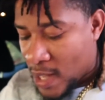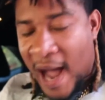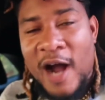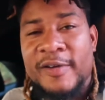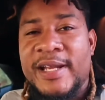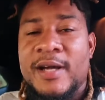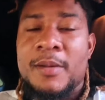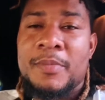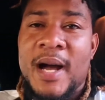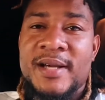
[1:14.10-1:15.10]
I already
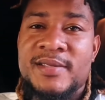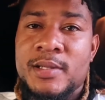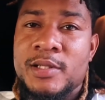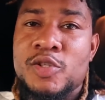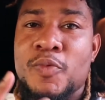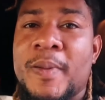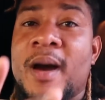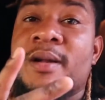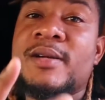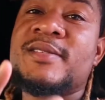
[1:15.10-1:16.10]
unboxed the 2
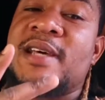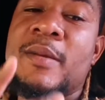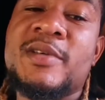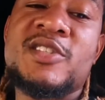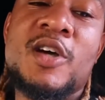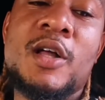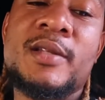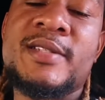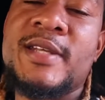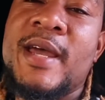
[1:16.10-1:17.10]
products that I'm installing
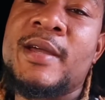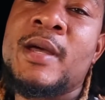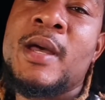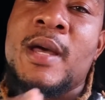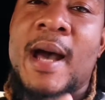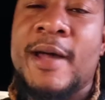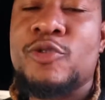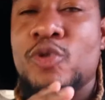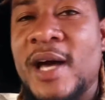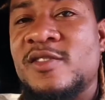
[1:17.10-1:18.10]
today. I do
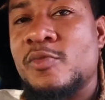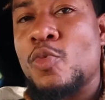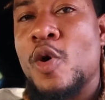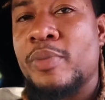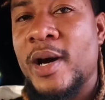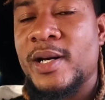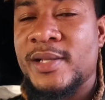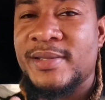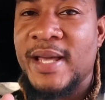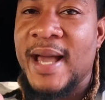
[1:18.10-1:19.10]
got some more
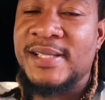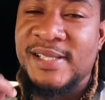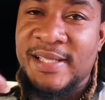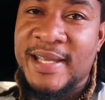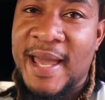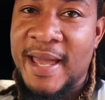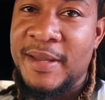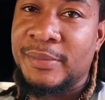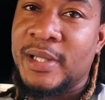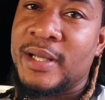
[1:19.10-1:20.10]
products that actually came,
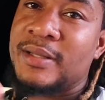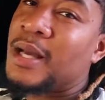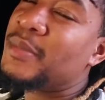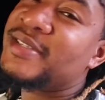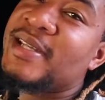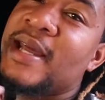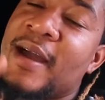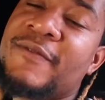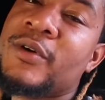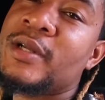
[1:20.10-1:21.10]
but I'm gonna say that
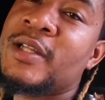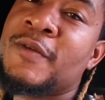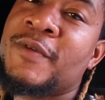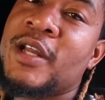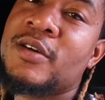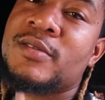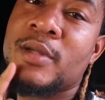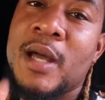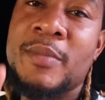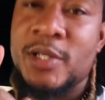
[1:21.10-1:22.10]
for another video, so
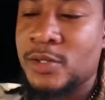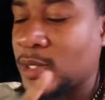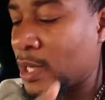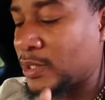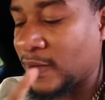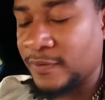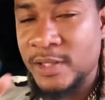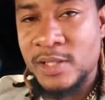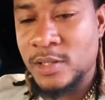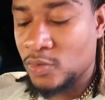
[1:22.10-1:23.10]
y'all make sure y'all definitely
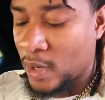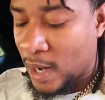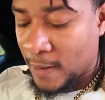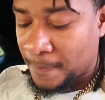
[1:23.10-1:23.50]
subscribe.